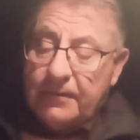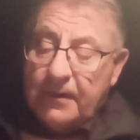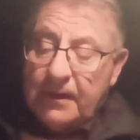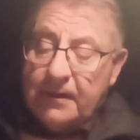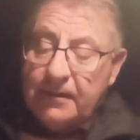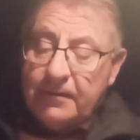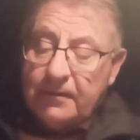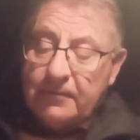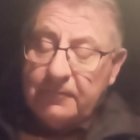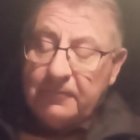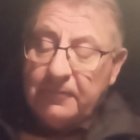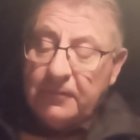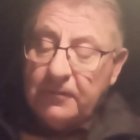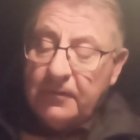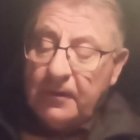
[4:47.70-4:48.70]
They that
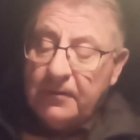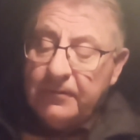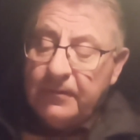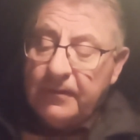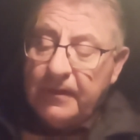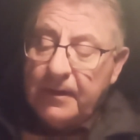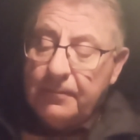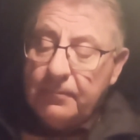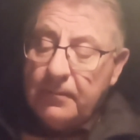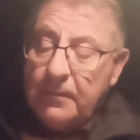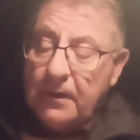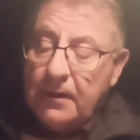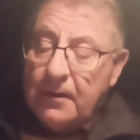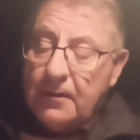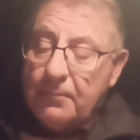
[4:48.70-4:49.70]
rule over them
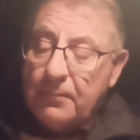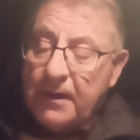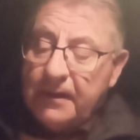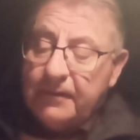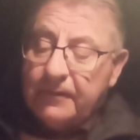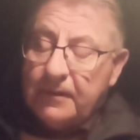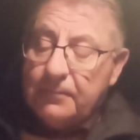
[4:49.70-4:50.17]
Make